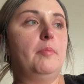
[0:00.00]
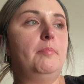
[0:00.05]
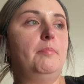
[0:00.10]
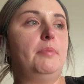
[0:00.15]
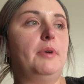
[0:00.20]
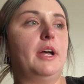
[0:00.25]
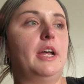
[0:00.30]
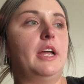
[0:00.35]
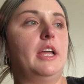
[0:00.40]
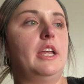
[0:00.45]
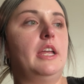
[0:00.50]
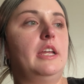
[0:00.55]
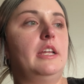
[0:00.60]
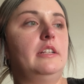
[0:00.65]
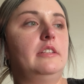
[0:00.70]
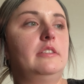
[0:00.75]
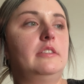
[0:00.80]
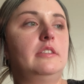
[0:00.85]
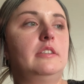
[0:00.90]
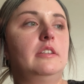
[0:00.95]

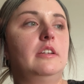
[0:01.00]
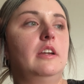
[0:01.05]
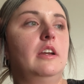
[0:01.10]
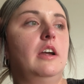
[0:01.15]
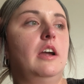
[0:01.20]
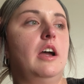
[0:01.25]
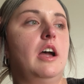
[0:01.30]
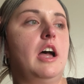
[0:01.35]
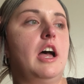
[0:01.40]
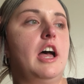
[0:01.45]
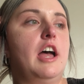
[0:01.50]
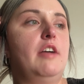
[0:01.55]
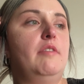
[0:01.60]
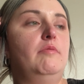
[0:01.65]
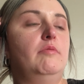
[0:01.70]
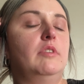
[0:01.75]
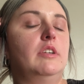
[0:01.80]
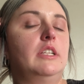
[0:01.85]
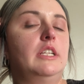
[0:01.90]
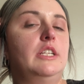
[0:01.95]
but
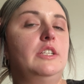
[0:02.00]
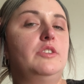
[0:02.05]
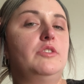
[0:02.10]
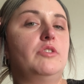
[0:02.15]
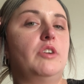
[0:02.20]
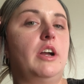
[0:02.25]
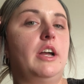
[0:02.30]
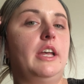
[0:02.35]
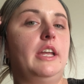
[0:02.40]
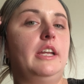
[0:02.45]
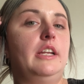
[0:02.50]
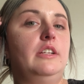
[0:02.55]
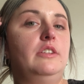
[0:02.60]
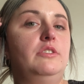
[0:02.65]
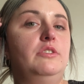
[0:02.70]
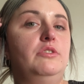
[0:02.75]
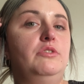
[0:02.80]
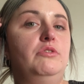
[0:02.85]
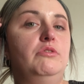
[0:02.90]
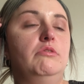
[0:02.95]
I'm really trying
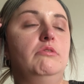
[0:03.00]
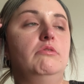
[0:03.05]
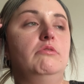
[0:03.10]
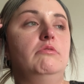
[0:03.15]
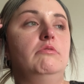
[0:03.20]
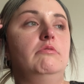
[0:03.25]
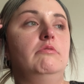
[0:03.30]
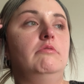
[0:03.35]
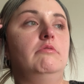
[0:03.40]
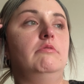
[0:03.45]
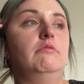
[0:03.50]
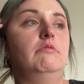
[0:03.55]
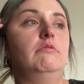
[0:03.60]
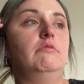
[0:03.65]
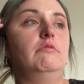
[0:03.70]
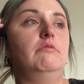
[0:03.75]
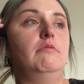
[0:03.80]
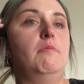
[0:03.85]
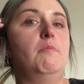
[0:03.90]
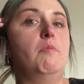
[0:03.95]
to do
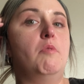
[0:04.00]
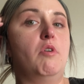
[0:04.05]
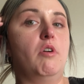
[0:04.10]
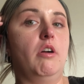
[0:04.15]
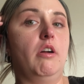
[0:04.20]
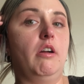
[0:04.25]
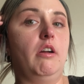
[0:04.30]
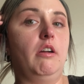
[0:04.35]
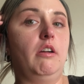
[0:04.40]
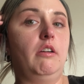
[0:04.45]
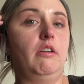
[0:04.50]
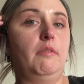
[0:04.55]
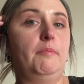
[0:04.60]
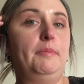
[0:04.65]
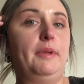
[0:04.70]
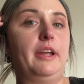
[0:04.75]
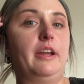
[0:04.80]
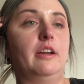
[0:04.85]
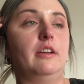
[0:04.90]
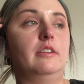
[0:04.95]
more
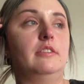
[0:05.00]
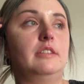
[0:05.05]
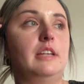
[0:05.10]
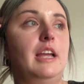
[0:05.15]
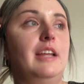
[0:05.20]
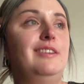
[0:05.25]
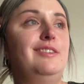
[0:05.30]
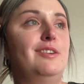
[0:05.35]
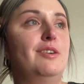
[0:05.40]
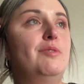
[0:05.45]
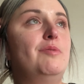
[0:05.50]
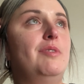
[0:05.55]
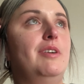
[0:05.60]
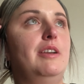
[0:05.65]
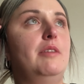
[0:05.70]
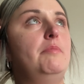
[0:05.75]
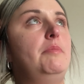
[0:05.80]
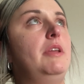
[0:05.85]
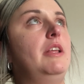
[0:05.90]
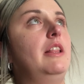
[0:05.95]
because I don't
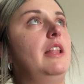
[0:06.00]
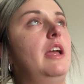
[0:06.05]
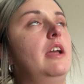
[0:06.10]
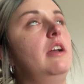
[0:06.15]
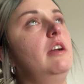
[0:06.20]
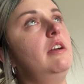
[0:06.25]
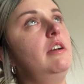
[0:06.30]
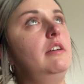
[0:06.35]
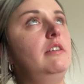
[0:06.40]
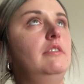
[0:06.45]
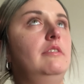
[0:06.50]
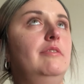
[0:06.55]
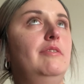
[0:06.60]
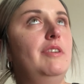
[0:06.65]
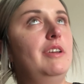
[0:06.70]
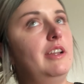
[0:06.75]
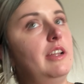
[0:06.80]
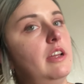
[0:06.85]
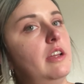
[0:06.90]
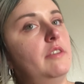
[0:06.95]
want to be like, oh,
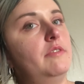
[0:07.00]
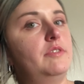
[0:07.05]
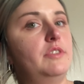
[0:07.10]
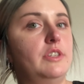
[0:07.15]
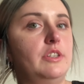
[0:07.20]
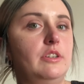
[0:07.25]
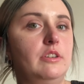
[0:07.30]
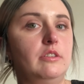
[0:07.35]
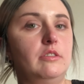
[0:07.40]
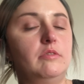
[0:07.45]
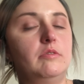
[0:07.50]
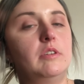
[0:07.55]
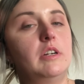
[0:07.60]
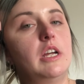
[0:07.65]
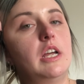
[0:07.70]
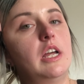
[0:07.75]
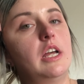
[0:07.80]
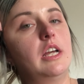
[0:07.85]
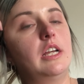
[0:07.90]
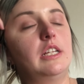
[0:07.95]
whatevs, you know,
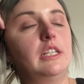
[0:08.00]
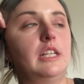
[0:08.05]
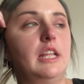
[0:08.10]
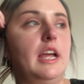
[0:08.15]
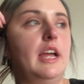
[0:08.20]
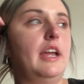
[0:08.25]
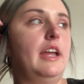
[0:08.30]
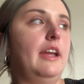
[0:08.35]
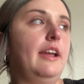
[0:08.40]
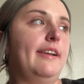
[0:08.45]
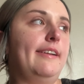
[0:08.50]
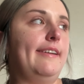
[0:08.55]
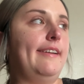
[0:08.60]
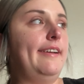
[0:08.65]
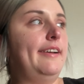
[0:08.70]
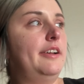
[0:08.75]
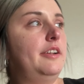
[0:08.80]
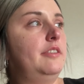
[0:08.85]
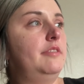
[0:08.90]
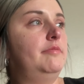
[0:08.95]
like
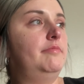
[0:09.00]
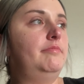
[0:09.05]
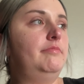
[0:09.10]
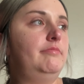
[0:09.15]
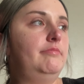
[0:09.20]
I'll,